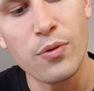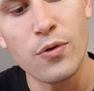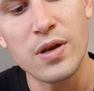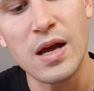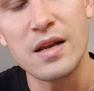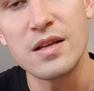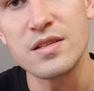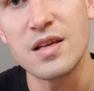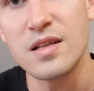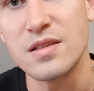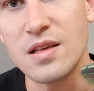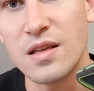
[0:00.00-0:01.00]
point, and
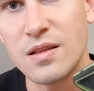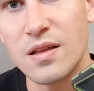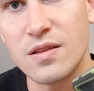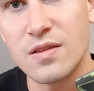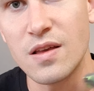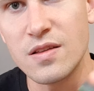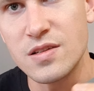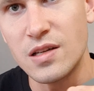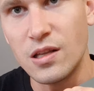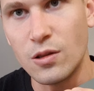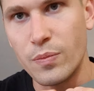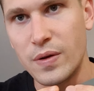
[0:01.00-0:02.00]
it's a
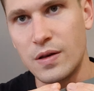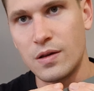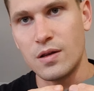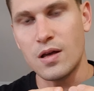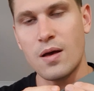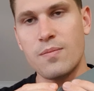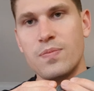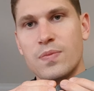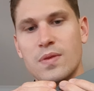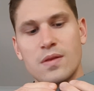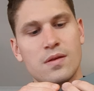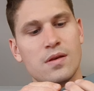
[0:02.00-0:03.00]
little bit,
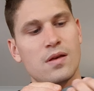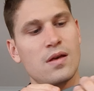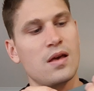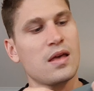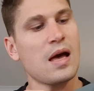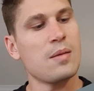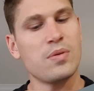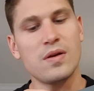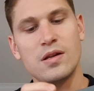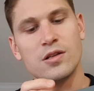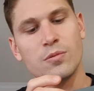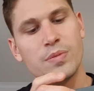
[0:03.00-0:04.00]
it can be a
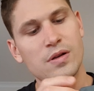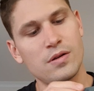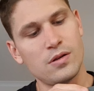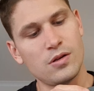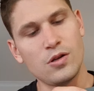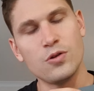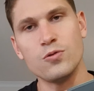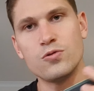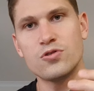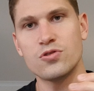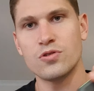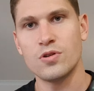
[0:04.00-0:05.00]
little bit
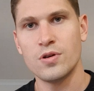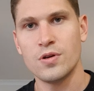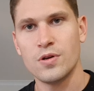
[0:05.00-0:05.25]
loose.